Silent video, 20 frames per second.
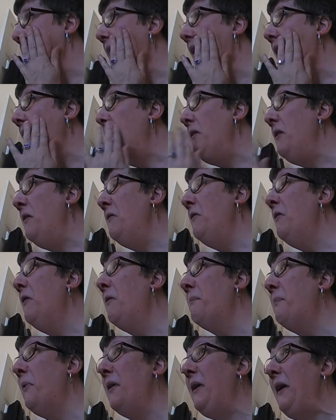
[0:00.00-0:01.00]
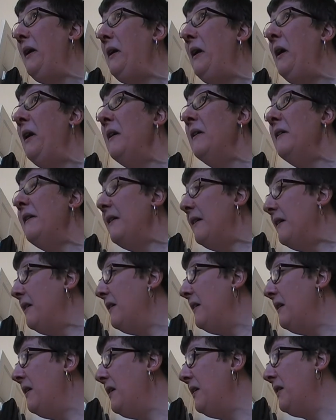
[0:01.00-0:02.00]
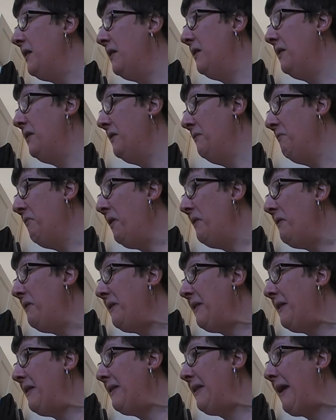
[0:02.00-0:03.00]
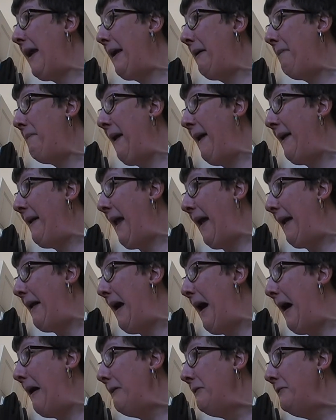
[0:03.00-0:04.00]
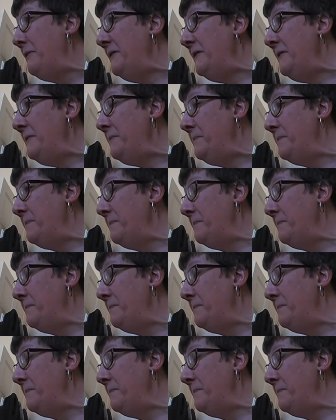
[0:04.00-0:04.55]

And nobody wants to see me like that.